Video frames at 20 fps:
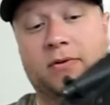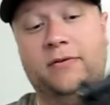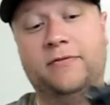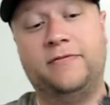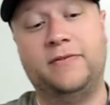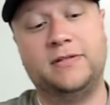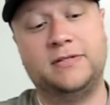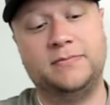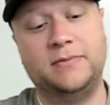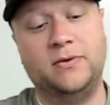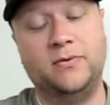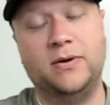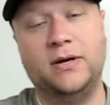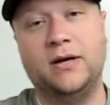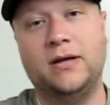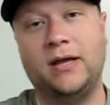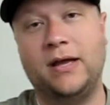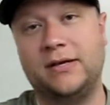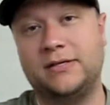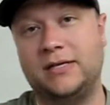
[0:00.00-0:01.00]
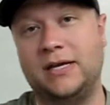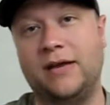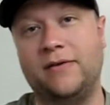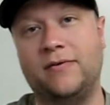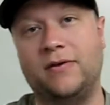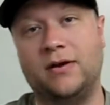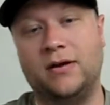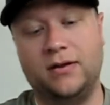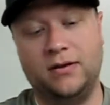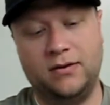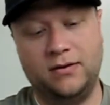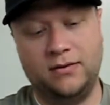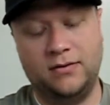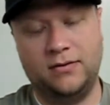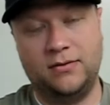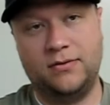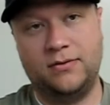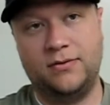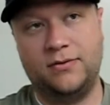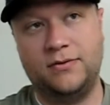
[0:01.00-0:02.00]
fits me well. I actually have it on
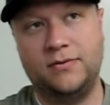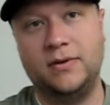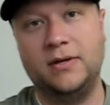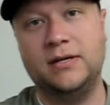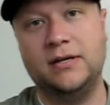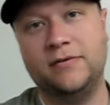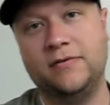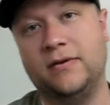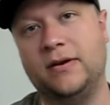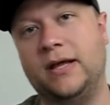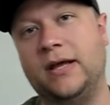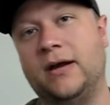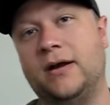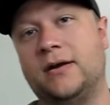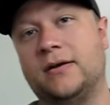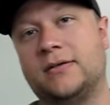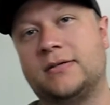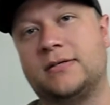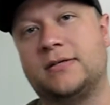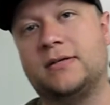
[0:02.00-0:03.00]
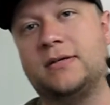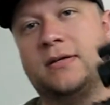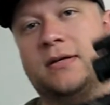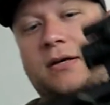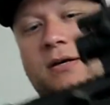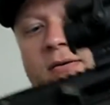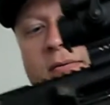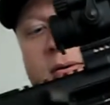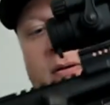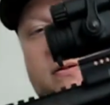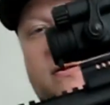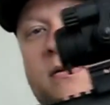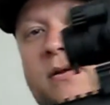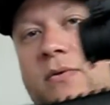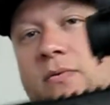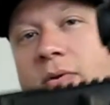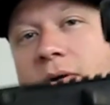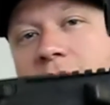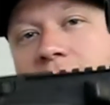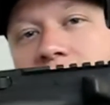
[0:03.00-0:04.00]
3 different ARs, including
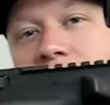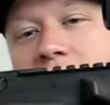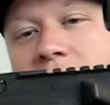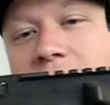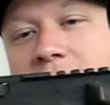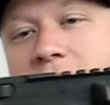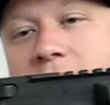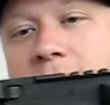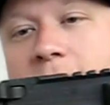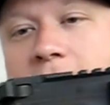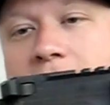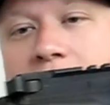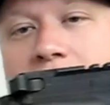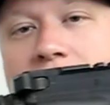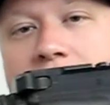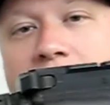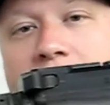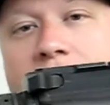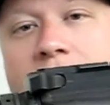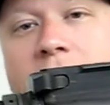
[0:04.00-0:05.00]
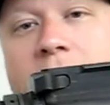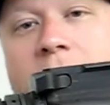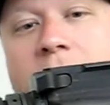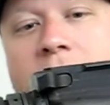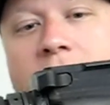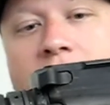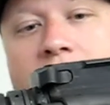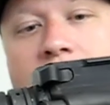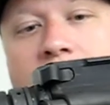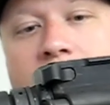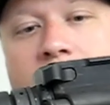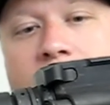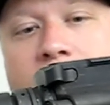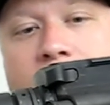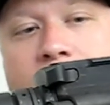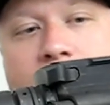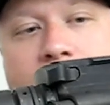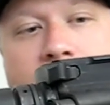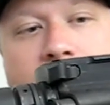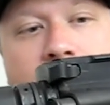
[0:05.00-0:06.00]
122.
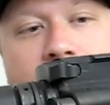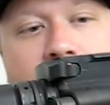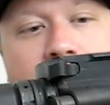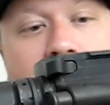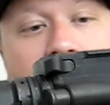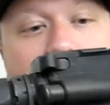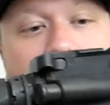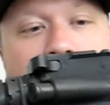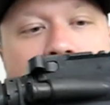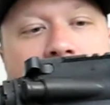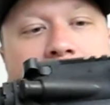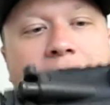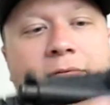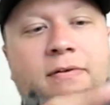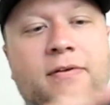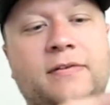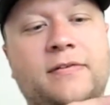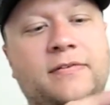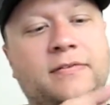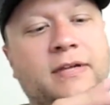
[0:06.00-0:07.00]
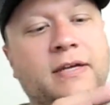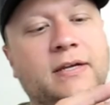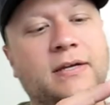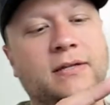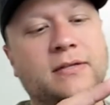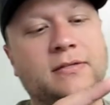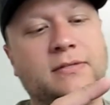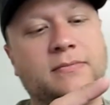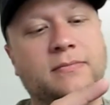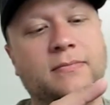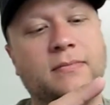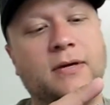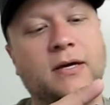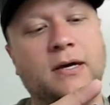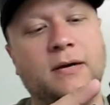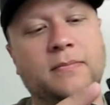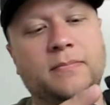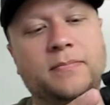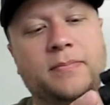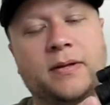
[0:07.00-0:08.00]
But anyway, I have a Seekins
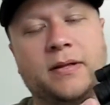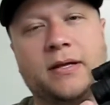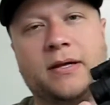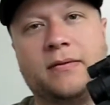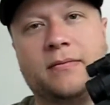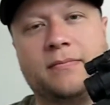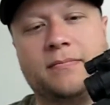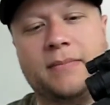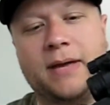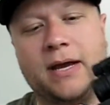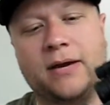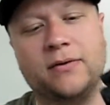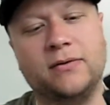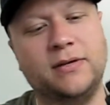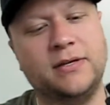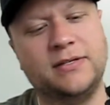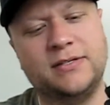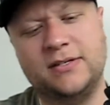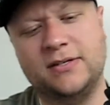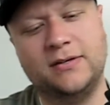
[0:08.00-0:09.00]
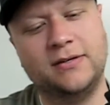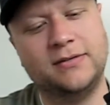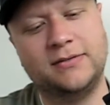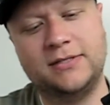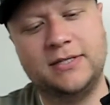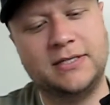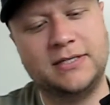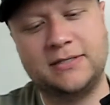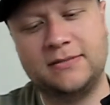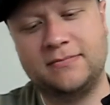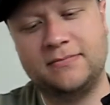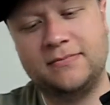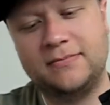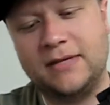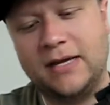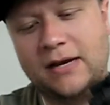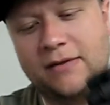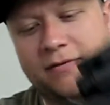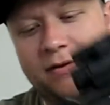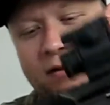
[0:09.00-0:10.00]
billet mag release too. It's just
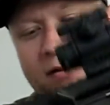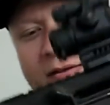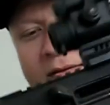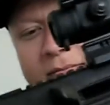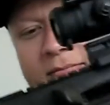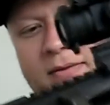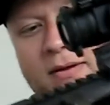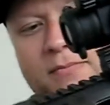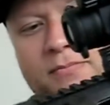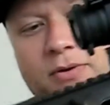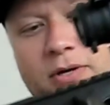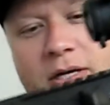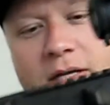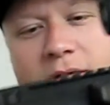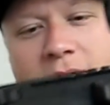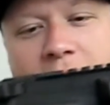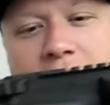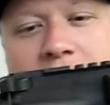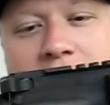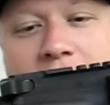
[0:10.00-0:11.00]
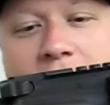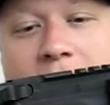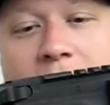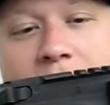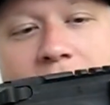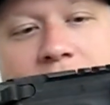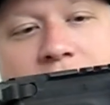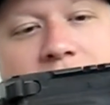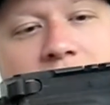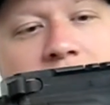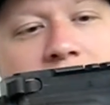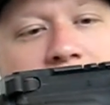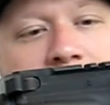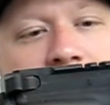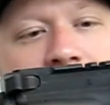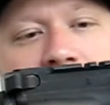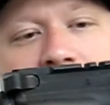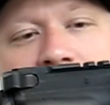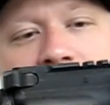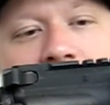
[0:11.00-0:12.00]
kind of a pretty little thing. I'm going to change the
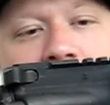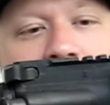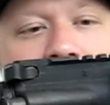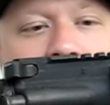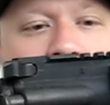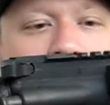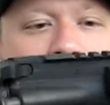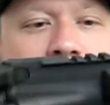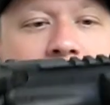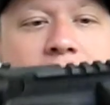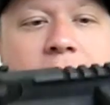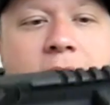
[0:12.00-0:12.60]
safety in the